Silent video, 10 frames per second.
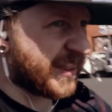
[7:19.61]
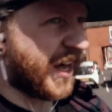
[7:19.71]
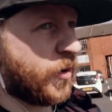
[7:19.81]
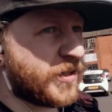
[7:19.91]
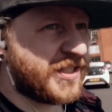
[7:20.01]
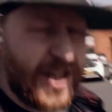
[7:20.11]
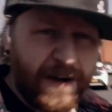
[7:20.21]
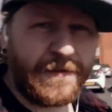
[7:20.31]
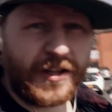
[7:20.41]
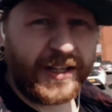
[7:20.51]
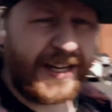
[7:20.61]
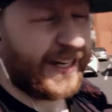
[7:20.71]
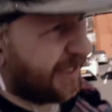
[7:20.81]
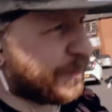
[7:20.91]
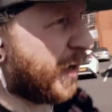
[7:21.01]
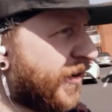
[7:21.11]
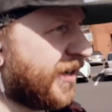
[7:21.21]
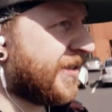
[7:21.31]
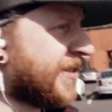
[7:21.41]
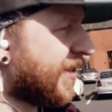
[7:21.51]
that was definitely an
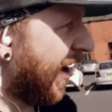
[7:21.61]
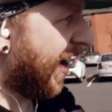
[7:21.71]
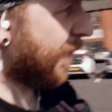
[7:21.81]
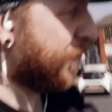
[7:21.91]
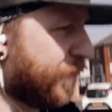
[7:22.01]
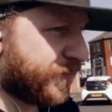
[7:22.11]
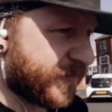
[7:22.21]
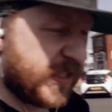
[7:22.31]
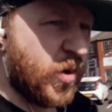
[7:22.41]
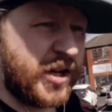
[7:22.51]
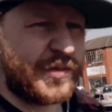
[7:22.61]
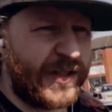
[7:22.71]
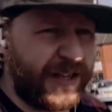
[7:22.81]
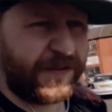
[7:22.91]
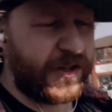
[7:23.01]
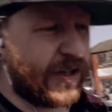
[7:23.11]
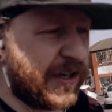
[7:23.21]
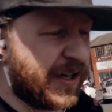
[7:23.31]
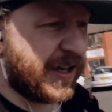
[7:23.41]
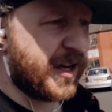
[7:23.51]
experience. Squats were difficult,
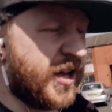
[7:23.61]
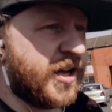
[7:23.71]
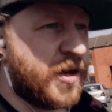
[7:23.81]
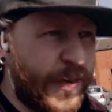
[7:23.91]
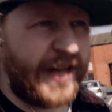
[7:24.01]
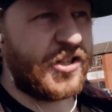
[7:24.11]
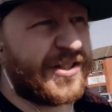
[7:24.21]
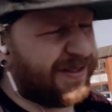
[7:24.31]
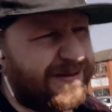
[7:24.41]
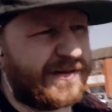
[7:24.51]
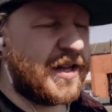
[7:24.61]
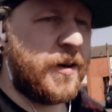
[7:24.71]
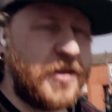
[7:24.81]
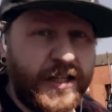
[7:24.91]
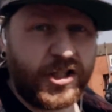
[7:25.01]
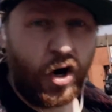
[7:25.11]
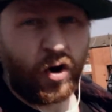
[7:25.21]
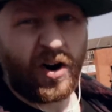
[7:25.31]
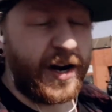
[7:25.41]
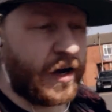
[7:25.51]
bench, that was actually
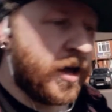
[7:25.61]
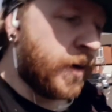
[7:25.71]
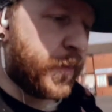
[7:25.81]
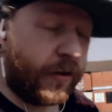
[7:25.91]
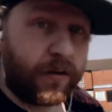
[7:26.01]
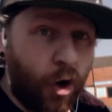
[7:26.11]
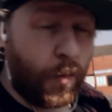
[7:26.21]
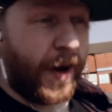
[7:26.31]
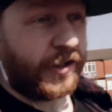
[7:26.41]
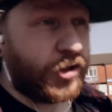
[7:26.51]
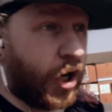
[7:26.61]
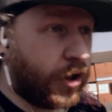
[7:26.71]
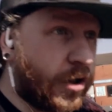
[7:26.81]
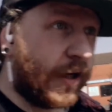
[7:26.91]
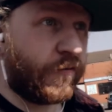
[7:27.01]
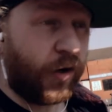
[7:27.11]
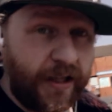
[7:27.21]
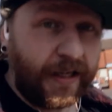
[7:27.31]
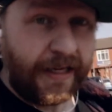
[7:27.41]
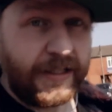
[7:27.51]
alright, but oh my god, I
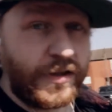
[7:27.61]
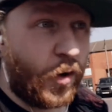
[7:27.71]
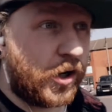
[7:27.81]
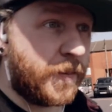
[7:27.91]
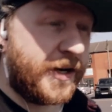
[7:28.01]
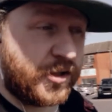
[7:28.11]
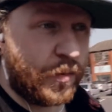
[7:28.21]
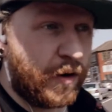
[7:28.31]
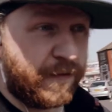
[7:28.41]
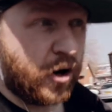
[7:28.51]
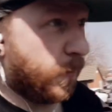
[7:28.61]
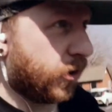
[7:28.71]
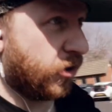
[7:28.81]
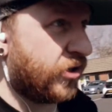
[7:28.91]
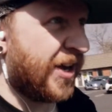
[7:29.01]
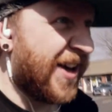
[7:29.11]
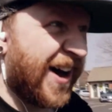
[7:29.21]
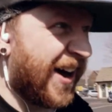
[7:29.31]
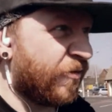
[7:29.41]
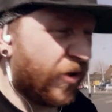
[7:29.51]
really need to work on my sumo form because
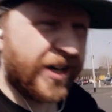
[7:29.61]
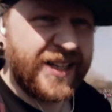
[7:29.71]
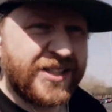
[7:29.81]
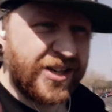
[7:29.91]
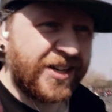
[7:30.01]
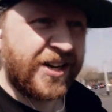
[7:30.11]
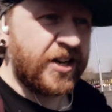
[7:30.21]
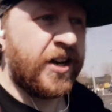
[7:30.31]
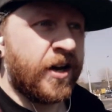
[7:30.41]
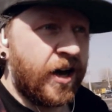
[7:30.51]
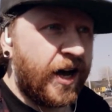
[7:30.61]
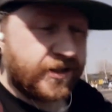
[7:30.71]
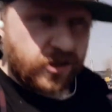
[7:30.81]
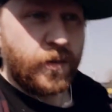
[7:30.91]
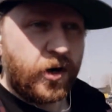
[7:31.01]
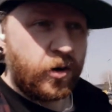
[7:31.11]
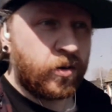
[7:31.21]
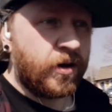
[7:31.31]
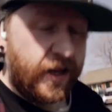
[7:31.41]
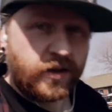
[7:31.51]
I really suck at sumo
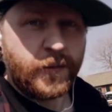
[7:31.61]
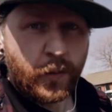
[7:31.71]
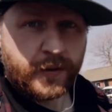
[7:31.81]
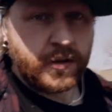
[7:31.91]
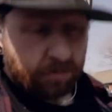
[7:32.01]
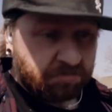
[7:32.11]
at the moment.